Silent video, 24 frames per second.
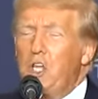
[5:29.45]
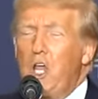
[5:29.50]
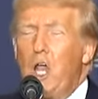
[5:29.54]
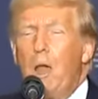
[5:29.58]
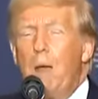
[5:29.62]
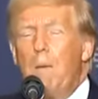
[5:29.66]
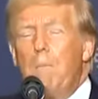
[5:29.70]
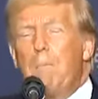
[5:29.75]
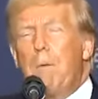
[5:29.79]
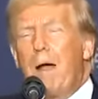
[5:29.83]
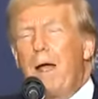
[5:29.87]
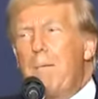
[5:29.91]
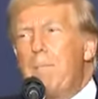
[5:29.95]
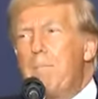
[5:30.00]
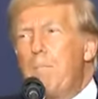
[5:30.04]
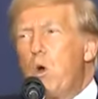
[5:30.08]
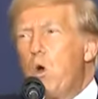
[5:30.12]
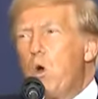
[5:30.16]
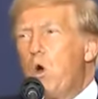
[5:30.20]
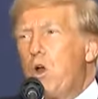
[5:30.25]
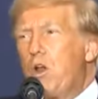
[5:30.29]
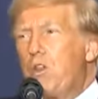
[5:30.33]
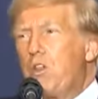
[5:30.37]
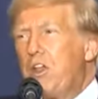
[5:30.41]
by
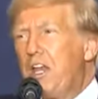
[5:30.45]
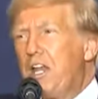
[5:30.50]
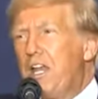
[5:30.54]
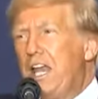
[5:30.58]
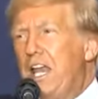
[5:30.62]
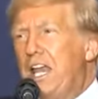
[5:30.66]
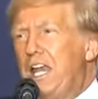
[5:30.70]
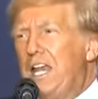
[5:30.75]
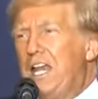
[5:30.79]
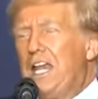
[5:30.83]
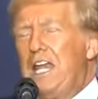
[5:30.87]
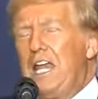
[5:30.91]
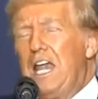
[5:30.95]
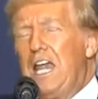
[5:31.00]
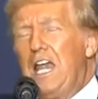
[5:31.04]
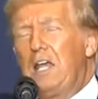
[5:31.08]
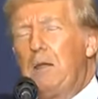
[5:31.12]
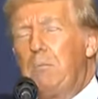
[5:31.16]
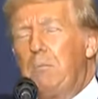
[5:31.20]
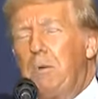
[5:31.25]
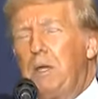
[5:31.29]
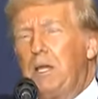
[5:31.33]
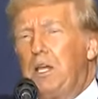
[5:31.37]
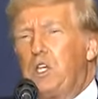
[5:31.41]
more than any
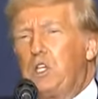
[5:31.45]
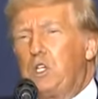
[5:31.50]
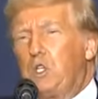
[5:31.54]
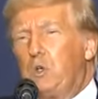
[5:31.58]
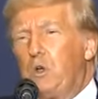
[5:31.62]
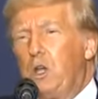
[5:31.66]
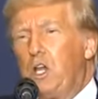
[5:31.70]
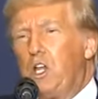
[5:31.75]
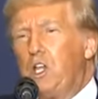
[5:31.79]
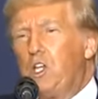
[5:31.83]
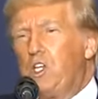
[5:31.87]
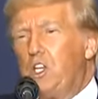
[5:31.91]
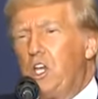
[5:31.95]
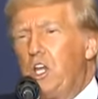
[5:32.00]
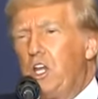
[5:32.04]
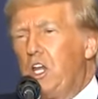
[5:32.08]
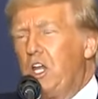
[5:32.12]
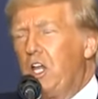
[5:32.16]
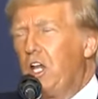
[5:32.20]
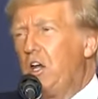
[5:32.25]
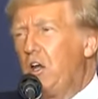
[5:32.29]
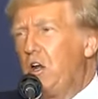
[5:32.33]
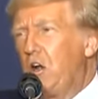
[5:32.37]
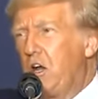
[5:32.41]
administration
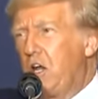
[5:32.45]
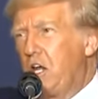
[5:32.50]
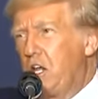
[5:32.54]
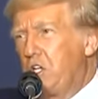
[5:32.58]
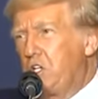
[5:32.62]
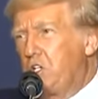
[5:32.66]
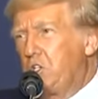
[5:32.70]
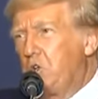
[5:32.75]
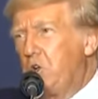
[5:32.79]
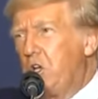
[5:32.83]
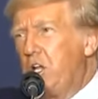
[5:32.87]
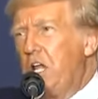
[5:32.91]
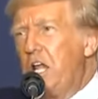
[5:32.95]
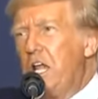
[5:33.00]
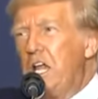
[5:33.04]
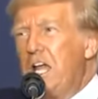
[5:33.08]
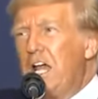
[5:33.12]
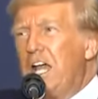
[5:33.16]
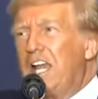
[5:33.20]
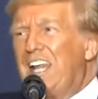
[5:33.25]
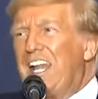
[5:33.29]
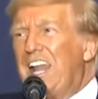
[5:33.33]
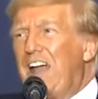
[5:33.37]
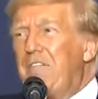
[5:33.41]
in our history,
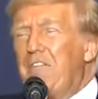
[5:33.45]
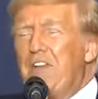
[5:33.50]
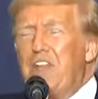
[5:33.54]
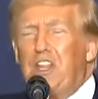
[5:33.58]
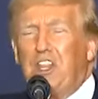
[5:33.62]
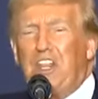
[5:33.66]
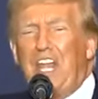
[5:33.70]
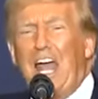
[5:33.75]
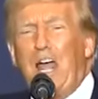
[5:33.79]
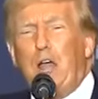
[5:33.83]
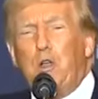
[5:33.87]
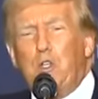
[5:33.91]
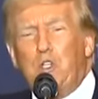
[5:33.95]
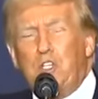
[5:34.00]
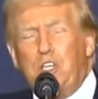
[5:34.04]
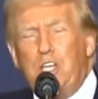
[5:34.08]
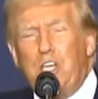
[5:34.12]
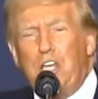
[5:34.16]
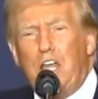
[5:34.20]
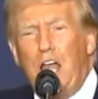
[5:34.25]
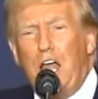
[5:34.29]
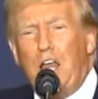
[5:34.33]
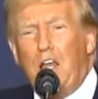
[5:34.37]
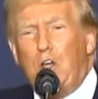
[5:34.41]

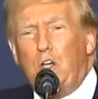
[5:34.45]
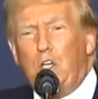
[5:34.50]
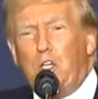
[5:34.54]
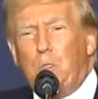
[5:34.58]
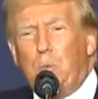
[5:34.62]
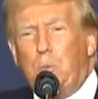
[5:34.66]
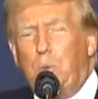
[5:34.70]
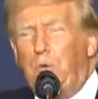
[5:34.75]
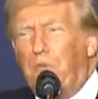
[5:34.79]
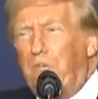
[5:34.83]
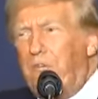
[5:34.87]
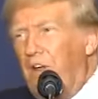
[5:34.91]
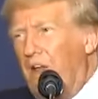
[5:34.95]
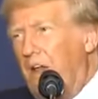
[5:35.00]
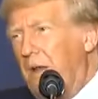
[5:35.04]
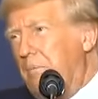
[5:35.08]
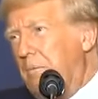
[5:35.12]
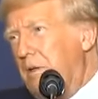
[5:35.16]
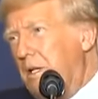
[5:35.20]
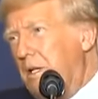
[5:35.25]
$11,000 per family.